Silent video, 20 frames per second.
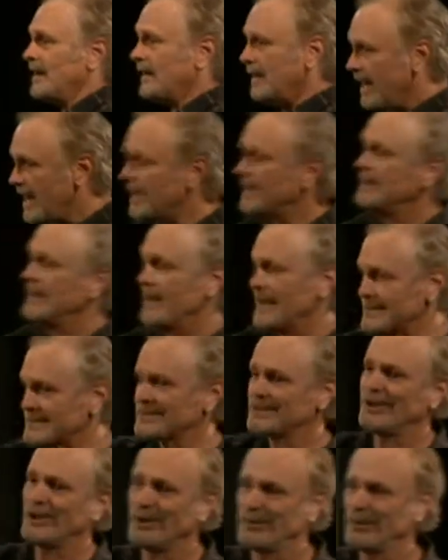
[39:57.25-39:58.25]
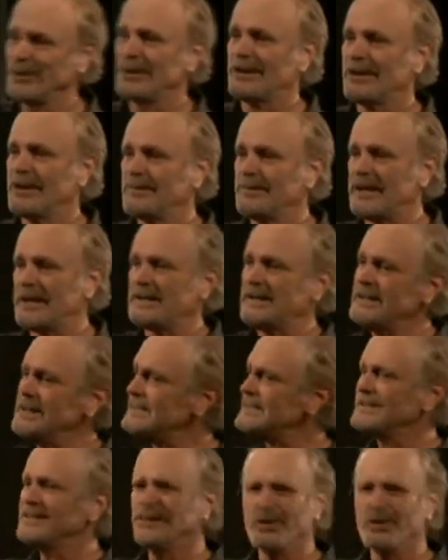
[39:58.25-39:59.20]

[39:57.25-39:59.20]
God has to overcome that. He's